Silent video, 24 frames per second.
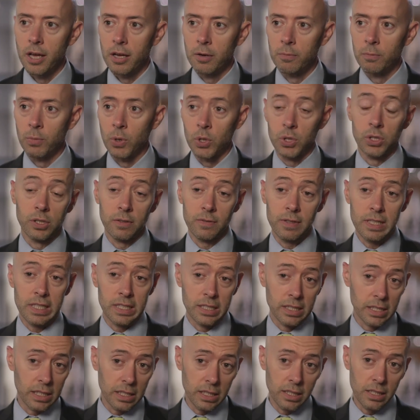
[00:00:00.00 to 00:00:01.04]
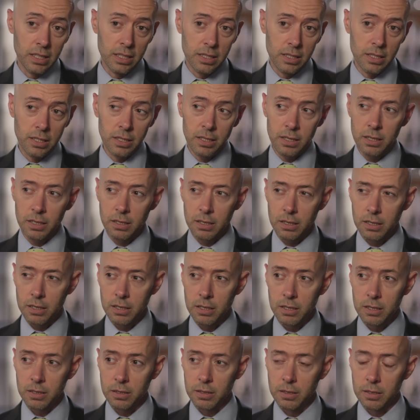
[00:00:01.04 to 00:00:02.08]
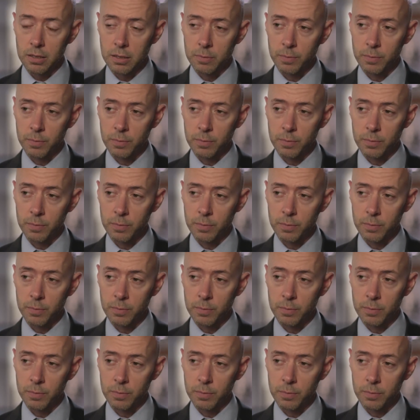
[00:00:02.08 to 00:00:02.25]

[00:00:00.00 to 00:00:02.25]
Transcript: Most of the studies that are